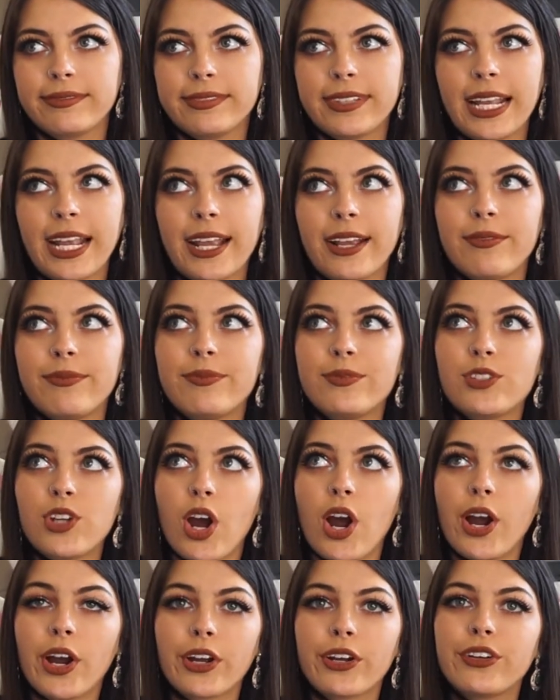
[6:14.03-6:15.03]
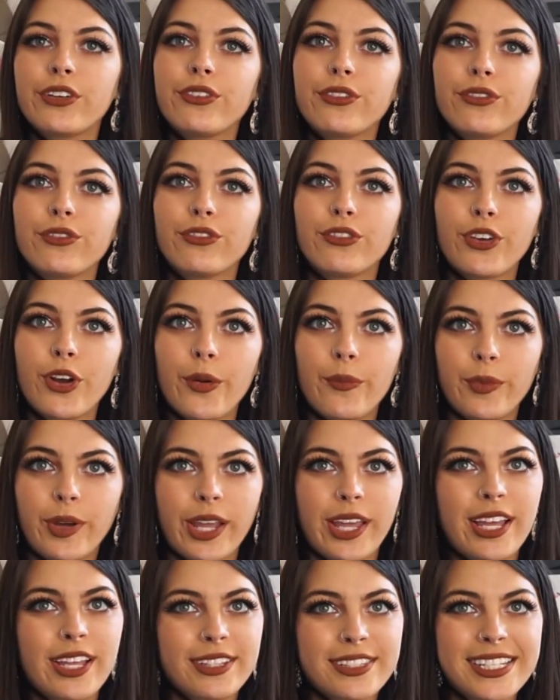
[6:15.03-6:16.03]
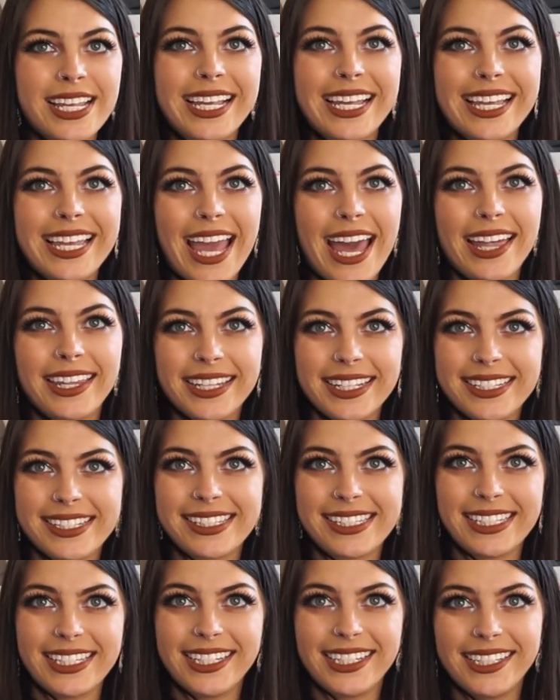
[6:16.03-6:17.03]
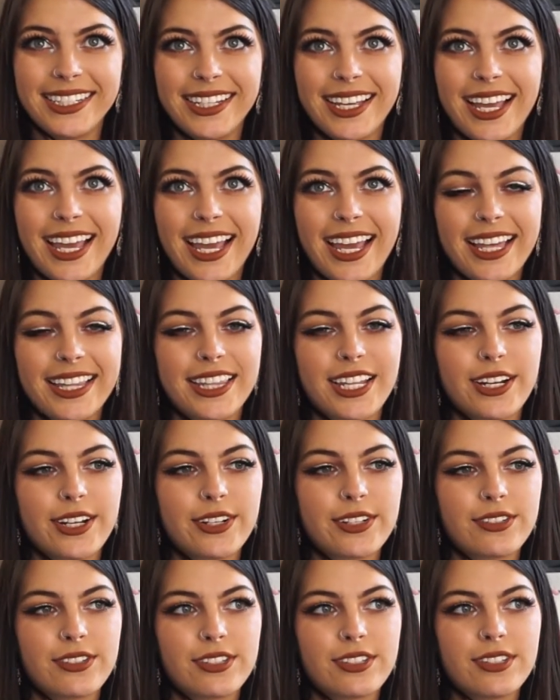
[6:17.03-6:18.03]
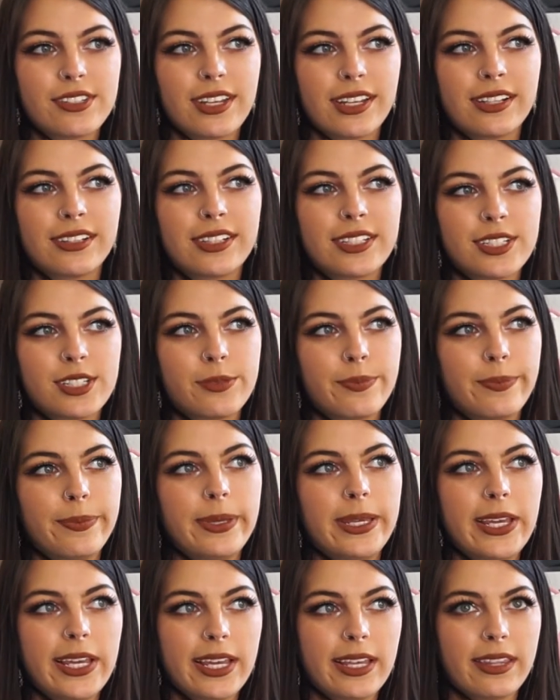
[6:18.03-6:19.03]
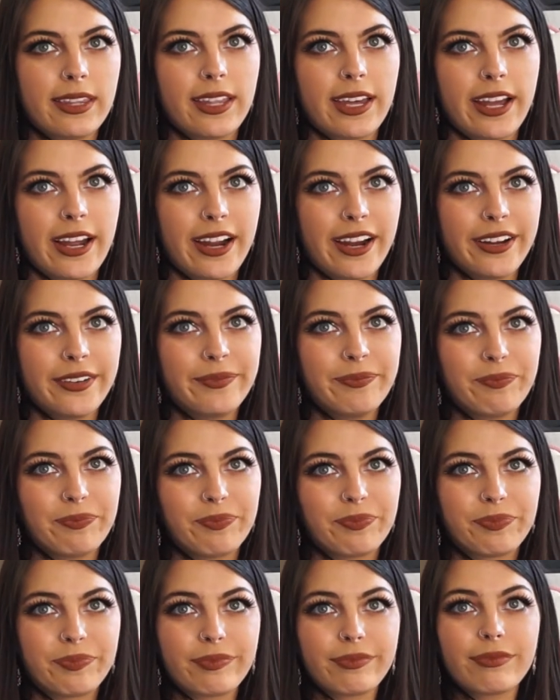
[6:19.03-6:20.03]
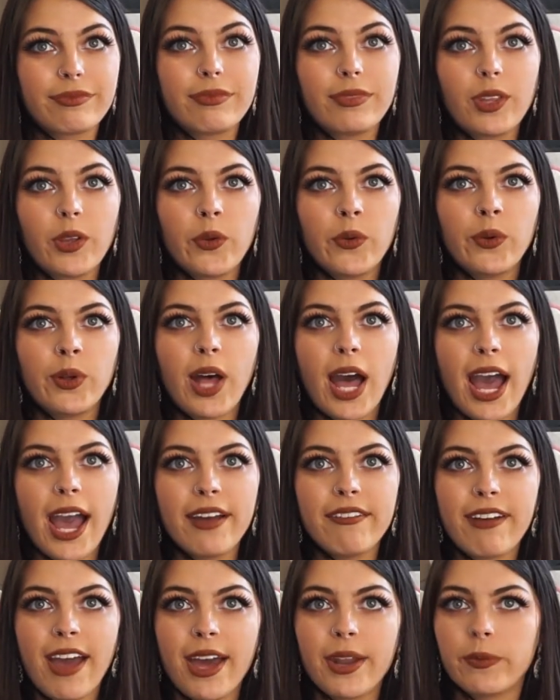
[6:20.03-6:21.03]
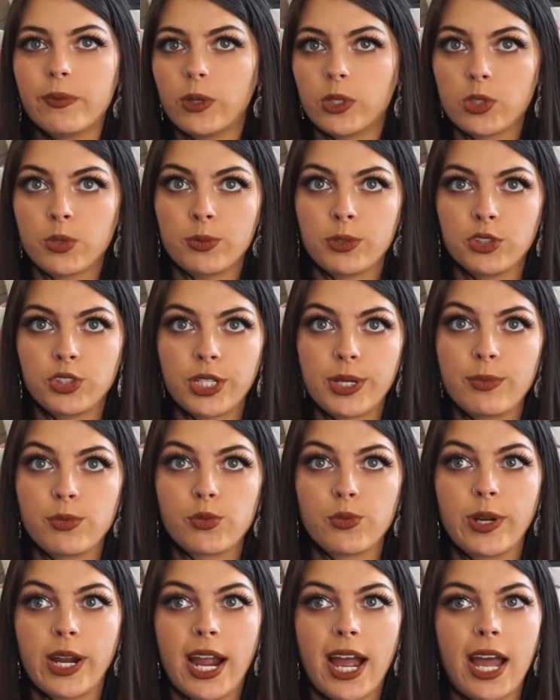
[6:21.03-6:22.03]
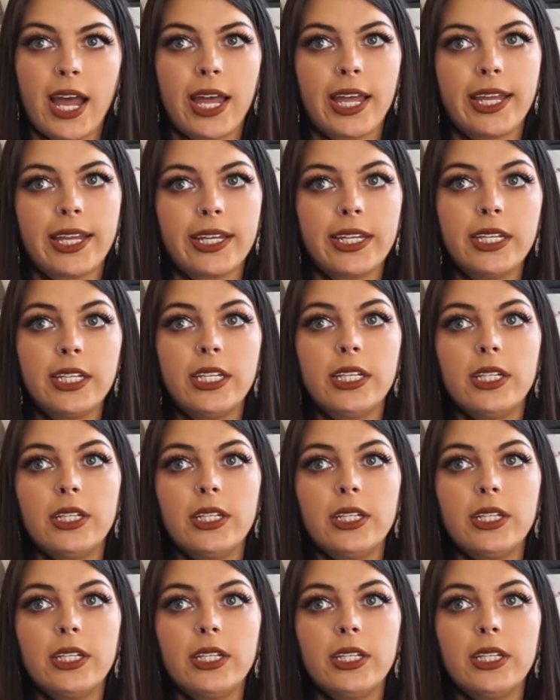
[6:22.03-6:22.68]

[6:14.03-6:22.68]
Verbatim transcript: like dark room, like it's like a galaxy and there's like this being there. Well, I've had multiple dreams where I